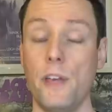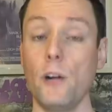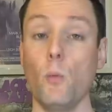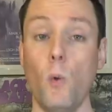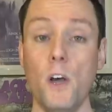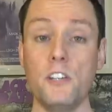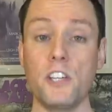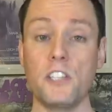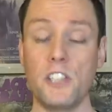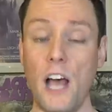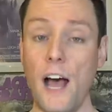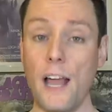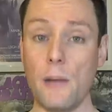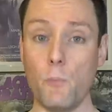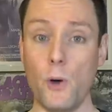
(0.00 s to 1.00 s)
There was a
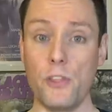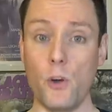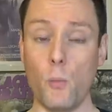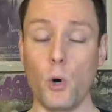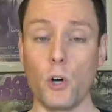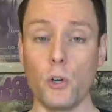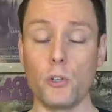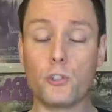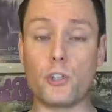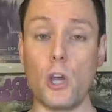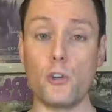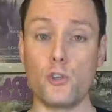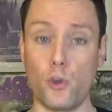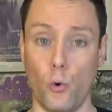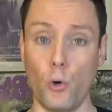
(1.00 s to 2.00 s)
time when the words
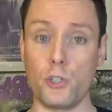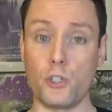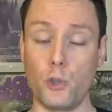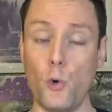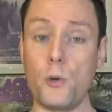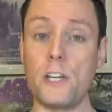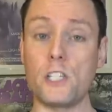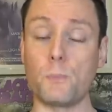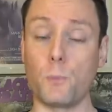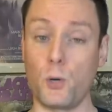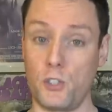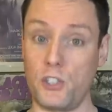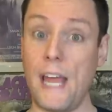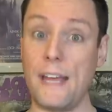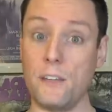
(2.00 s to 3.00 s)
"George Lucas
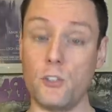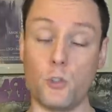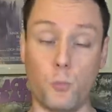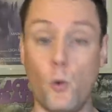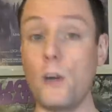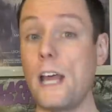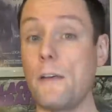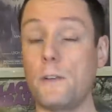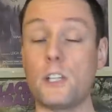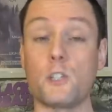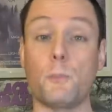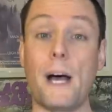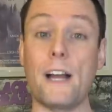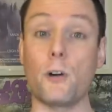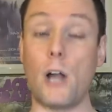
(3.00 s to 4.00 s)
presents" would have
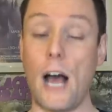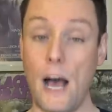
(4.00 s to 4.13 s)
inspired